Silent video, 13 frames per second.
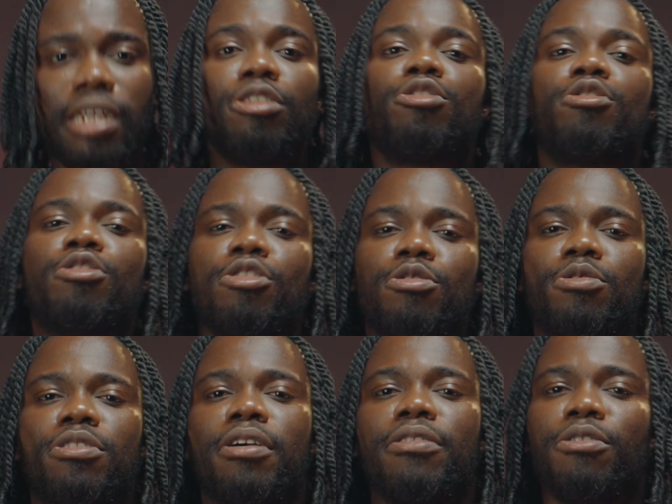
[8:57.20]

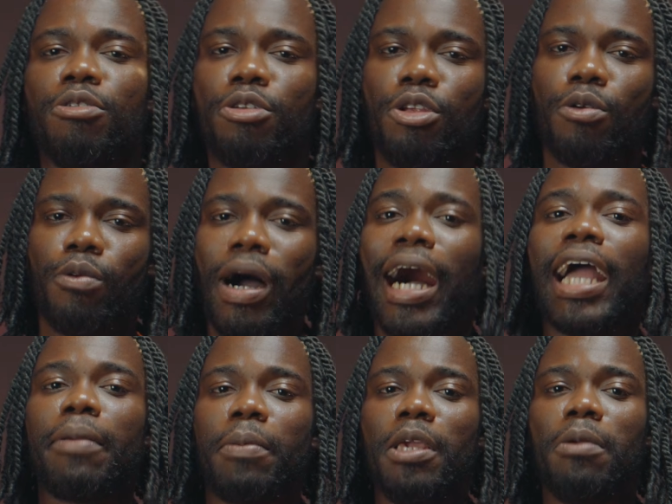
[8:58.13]
introduced the new
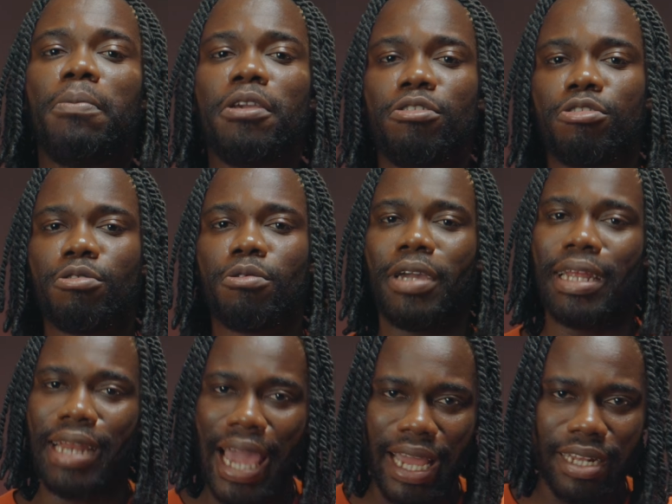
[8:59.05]
IPP2
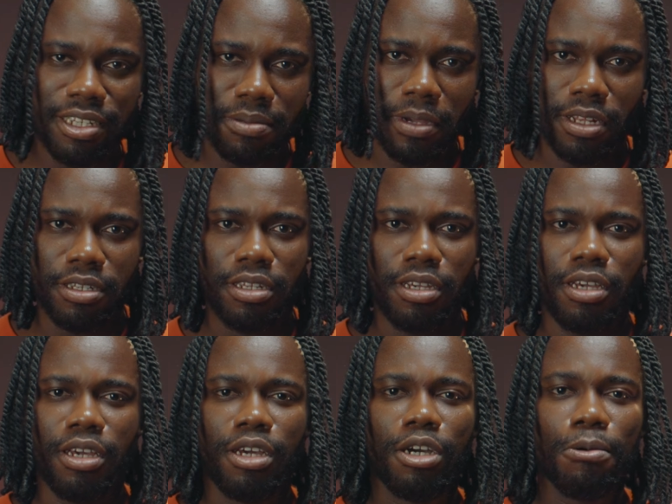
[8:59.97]
enhancement,
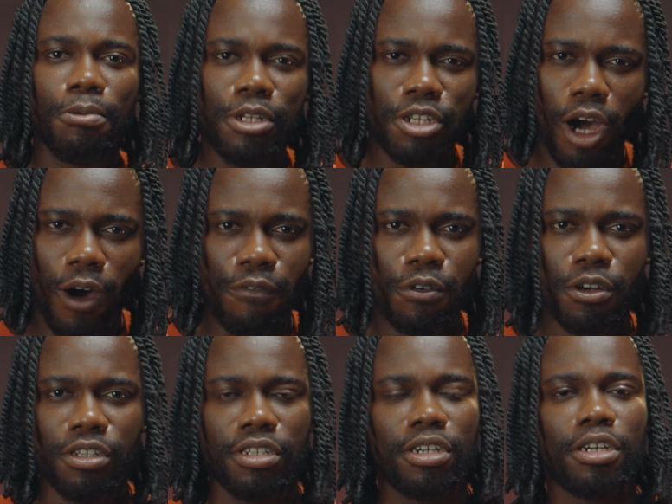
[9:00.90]
which
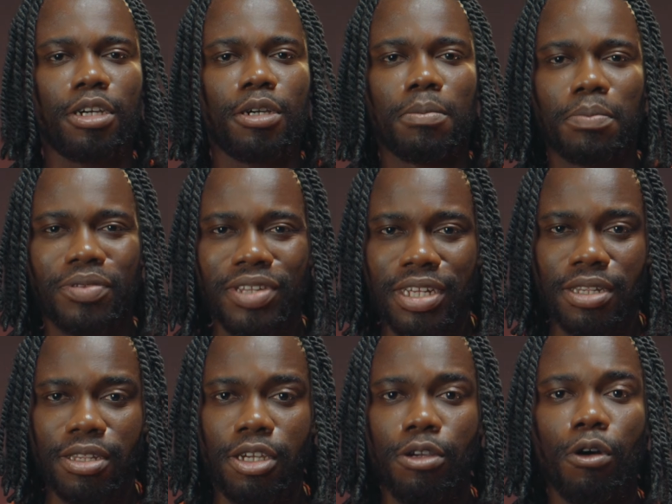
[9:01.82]
offers a
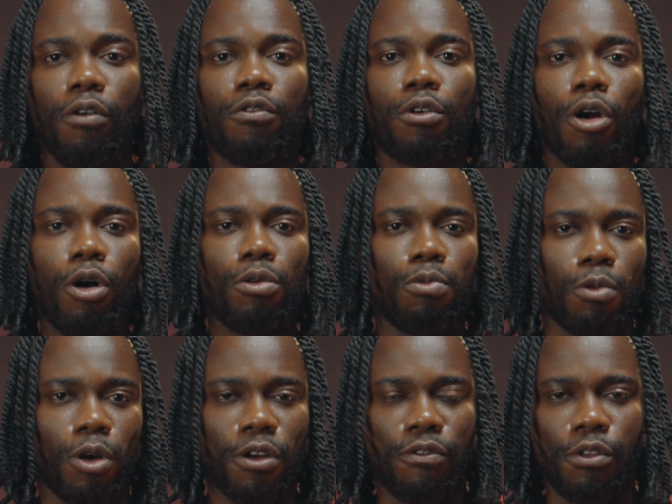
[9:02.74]
completely overhauled
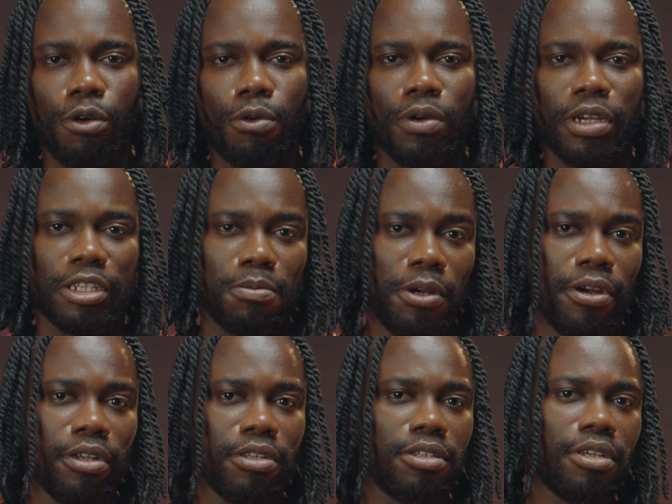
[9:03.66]
workflow
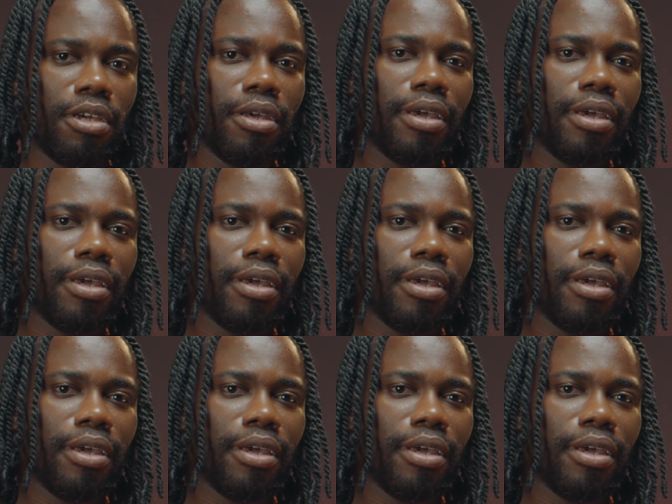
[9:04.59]
experience